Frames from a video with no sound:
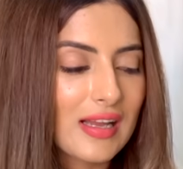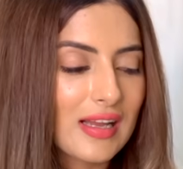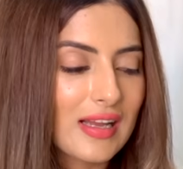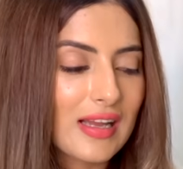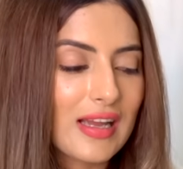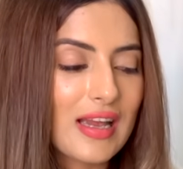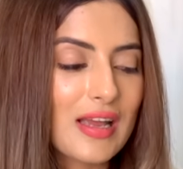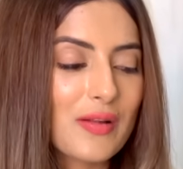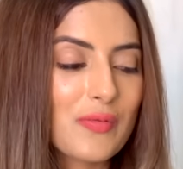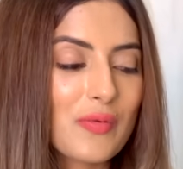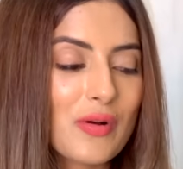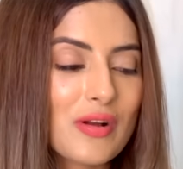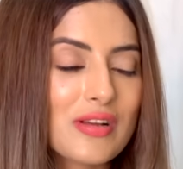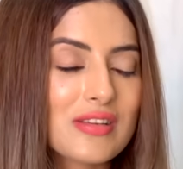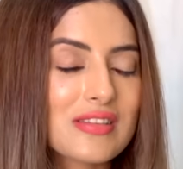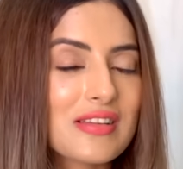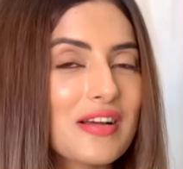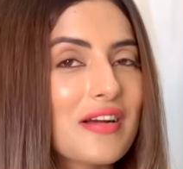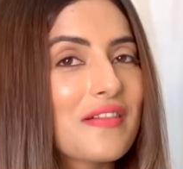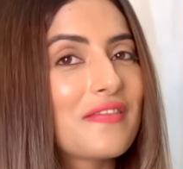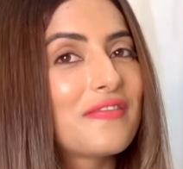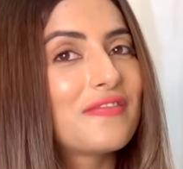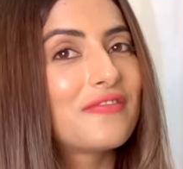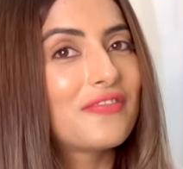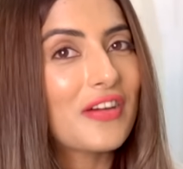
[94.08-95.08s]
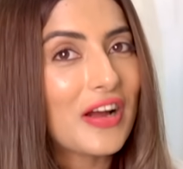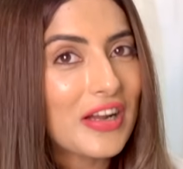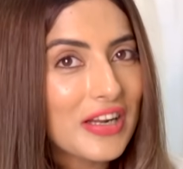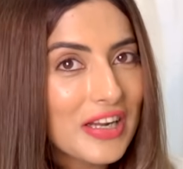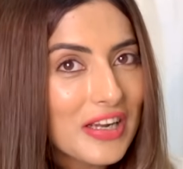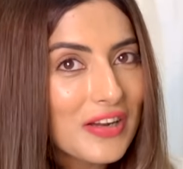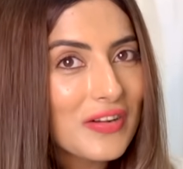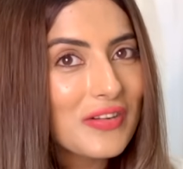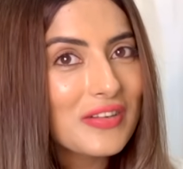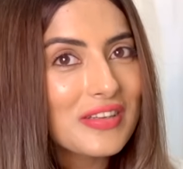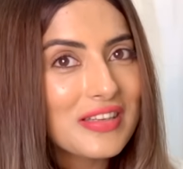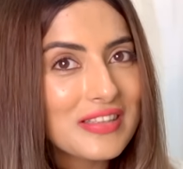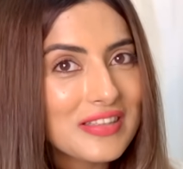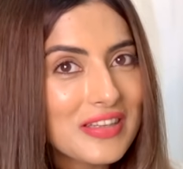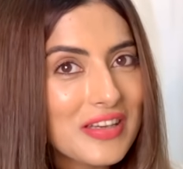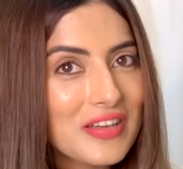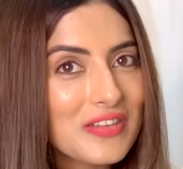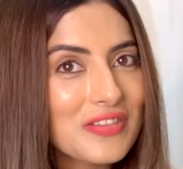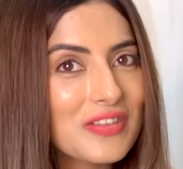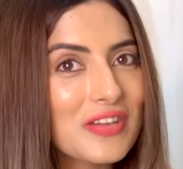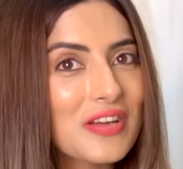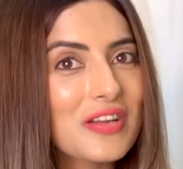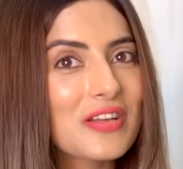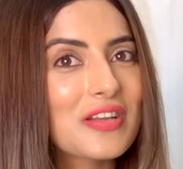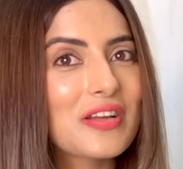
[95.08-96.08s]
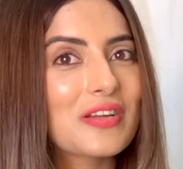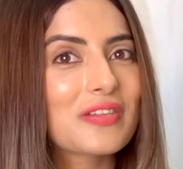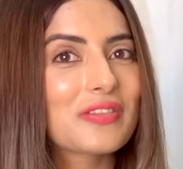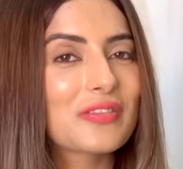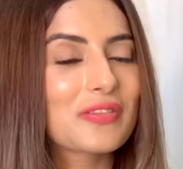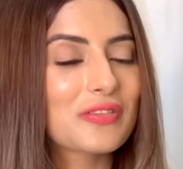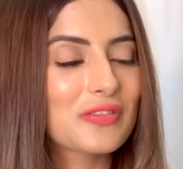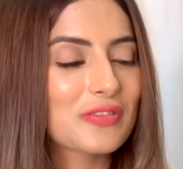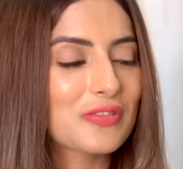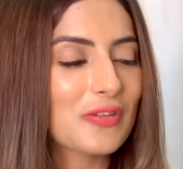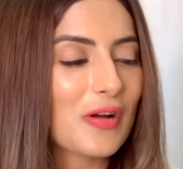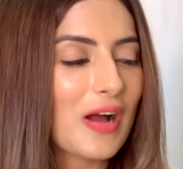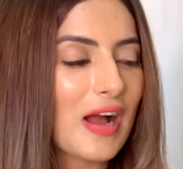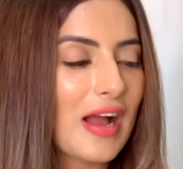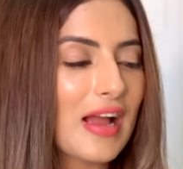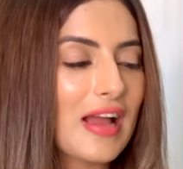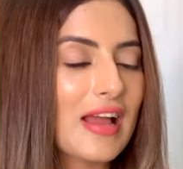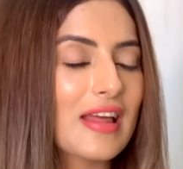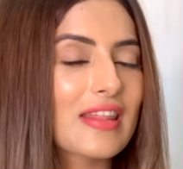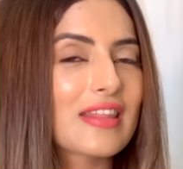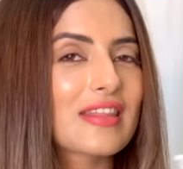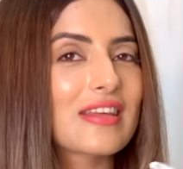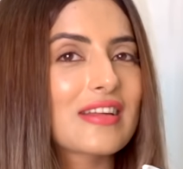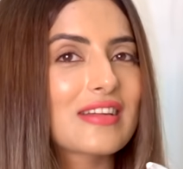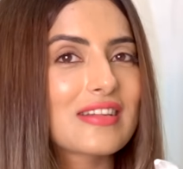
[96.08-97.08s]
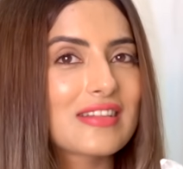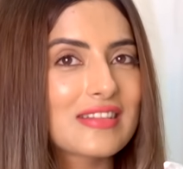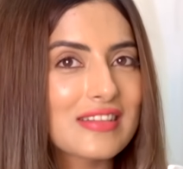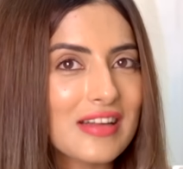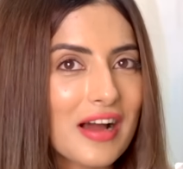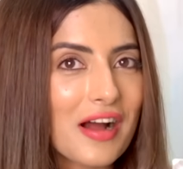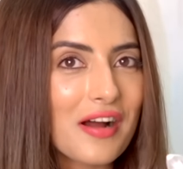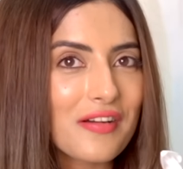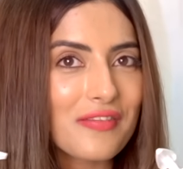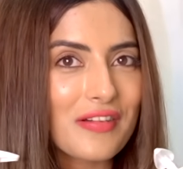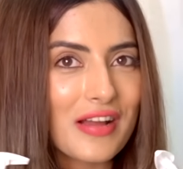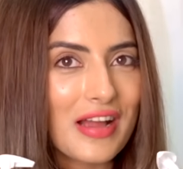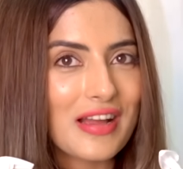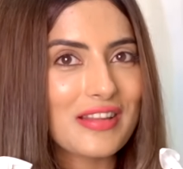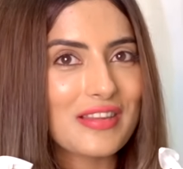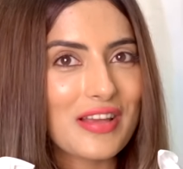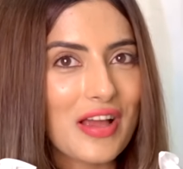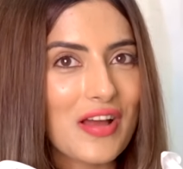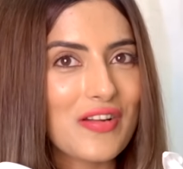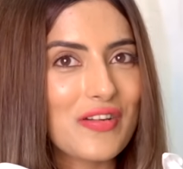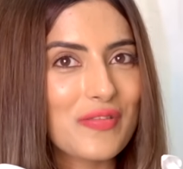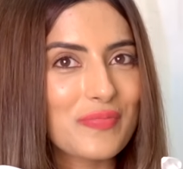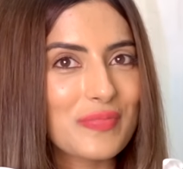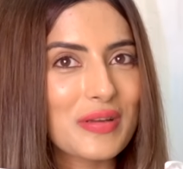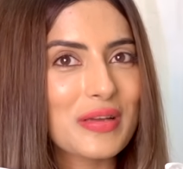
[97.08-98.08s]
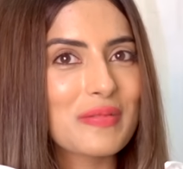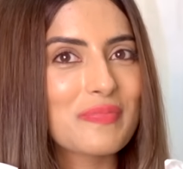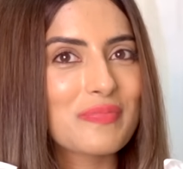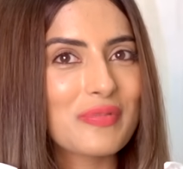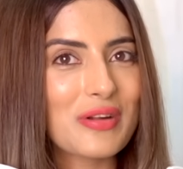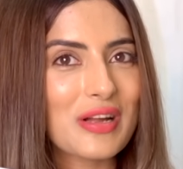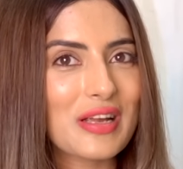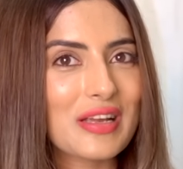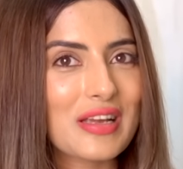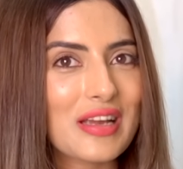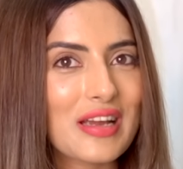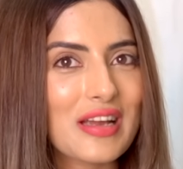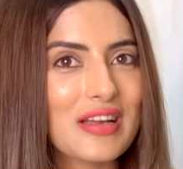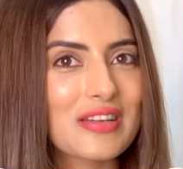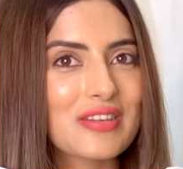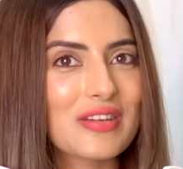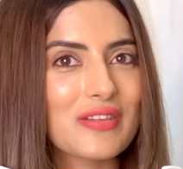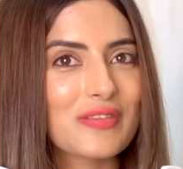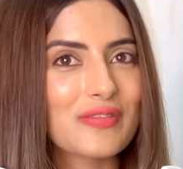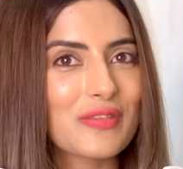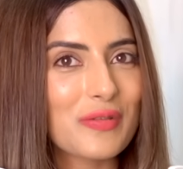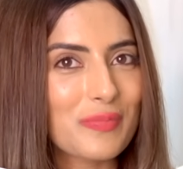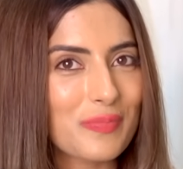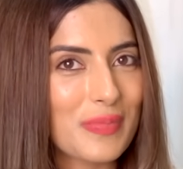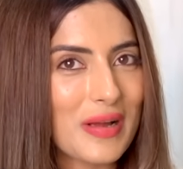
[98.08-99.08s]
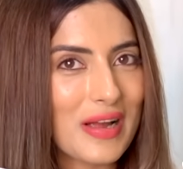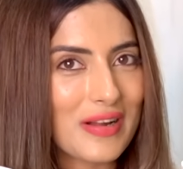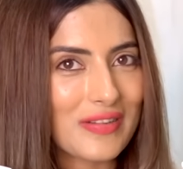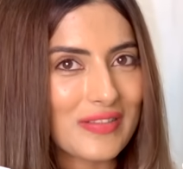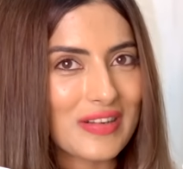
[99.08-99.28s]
It was a very good decision to try the Dove Hair Therapy Breakage Repair